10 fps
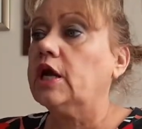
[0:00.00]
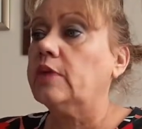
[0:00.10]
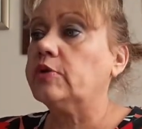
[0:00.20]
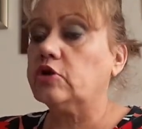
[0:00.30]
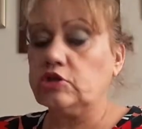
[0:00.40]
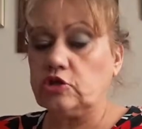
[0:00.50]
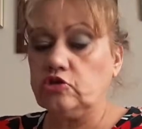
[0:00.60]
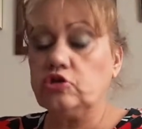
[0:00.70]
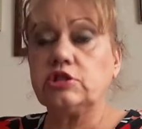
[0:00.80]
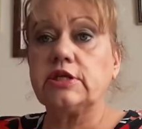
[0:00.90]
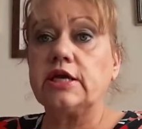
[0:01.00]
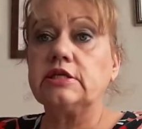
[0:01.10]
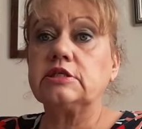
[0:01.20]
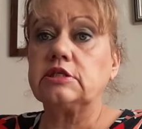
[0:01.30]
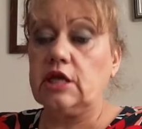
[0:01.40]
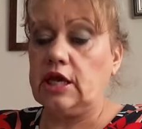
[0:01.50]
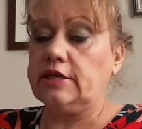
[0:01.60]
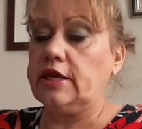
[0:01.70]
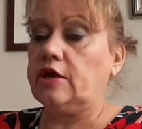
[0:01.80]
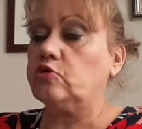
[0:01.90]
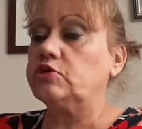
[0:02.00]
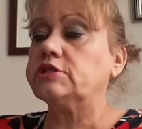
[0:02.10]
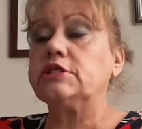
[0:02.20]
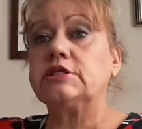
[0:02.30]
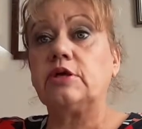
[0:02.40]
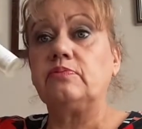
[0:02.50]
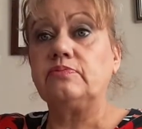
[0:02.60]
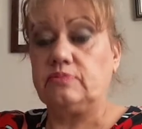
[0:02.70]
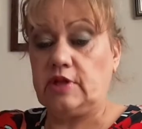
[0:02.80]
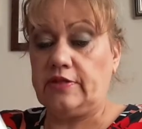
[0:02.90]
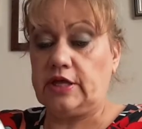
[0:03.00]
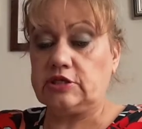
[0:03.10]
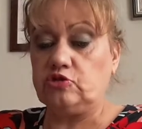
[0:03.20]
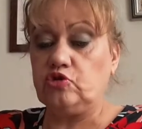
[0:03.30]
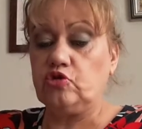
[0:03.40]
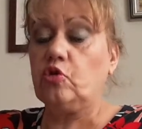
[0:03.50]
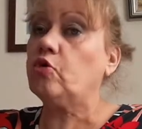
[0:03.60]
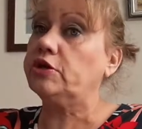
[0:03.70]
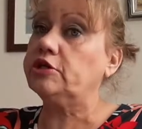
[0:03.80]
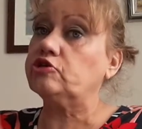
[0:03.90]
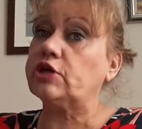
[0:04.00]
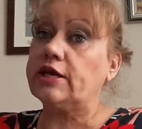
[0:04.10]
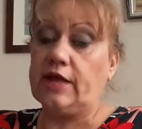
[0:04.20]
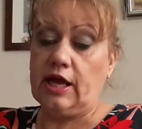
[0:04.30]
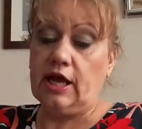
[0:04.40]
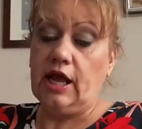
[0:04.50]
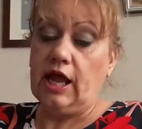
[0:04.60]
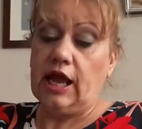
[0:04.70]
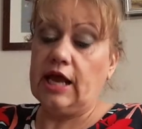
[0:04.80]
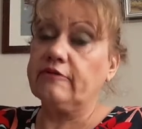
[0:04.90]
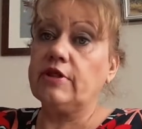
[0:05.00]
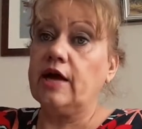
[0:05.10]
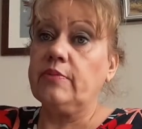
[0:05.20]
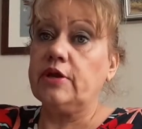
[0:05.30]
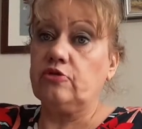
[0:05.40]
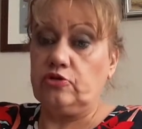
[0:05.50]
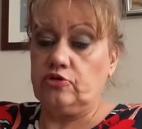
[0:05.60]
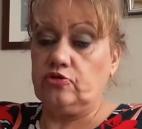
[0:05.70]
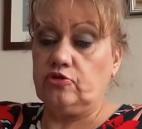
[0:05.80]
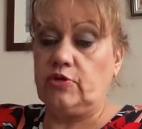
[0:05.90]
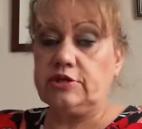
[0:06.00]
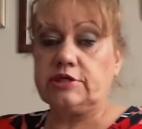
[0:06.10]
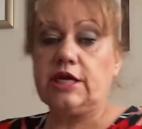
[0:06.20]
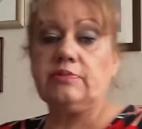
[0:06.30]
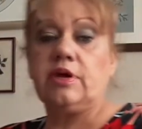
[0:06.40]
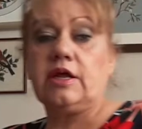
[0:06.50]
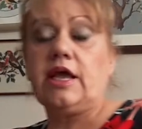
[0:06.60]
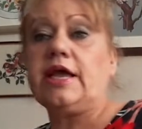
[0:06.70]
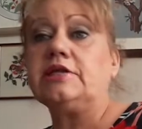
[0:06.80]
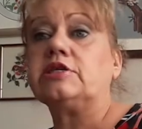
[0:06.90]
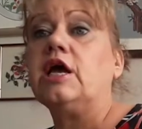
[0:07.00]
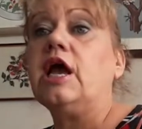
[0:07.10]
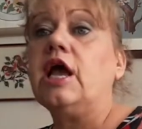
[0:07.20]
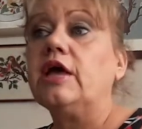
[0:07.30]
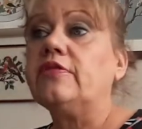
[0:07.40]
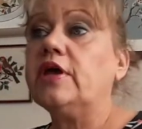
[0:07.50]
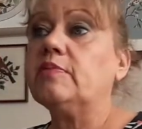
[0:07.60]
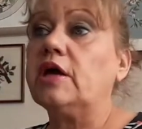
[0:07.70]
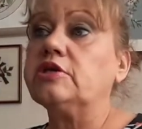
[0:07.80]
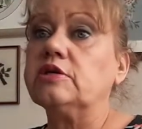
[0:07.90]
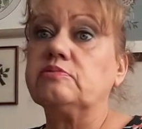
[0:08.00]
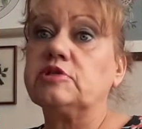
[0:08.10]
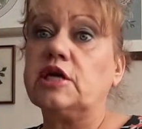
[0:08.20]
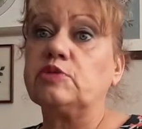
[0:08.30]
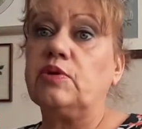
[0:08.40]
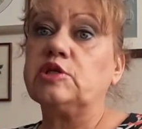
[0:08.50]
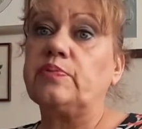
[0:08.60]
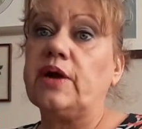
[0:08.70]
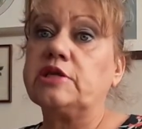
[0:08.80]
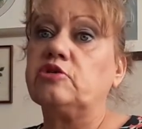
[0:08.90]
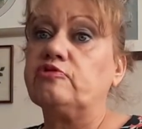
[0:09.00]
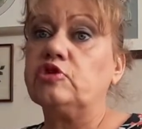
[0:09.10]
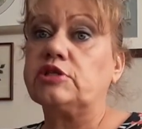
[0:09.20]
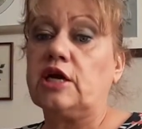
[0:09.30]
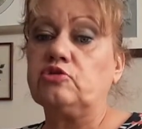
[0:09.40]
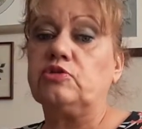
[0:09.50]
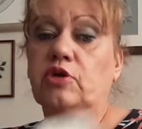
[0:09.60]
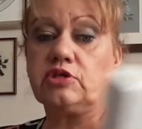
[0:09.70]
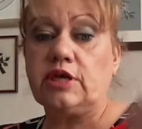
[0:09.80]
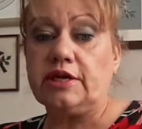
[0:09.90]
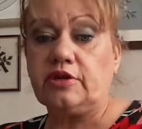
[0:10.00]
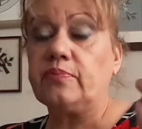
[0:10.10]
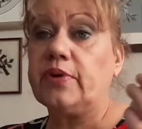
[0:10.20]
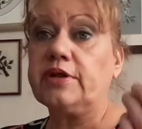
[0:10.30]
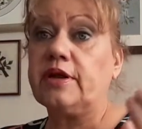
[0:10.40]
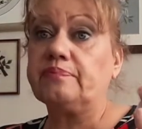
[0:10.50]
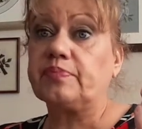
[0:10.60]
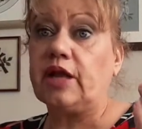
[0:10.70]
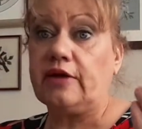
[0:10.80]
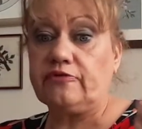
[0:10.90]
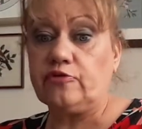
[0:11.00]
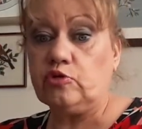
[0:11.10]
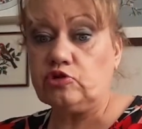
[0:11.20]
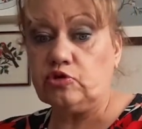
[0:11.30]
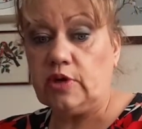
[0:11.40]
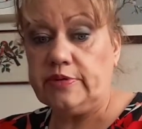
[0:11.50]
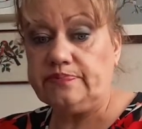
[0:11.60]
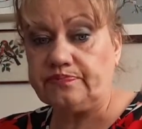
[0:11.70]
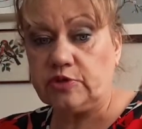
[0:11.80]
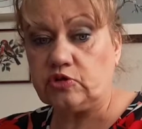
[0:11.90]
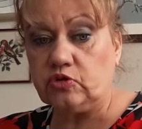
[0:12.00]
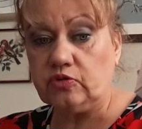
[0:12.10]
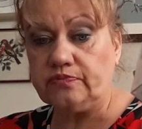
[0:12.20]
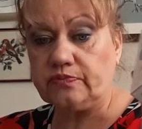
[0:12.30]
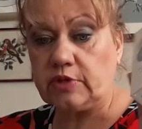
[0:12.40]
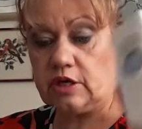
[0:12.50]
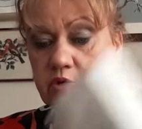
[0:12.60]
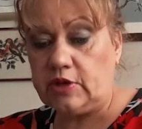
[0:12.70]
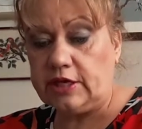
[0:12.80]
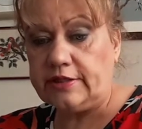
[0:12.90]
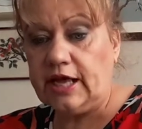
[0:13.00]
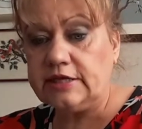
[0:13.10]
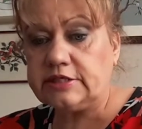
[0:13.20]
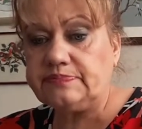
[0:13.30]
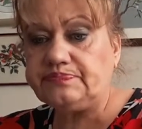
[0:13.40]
Because I use things and then I go and see something like this new. Oh, I need to try that. And I've got that many on the go at one time. Hence, then a year, 6 months pass, I've used that too much. End up burning it half full. Do you know what I mean? So, quite like that.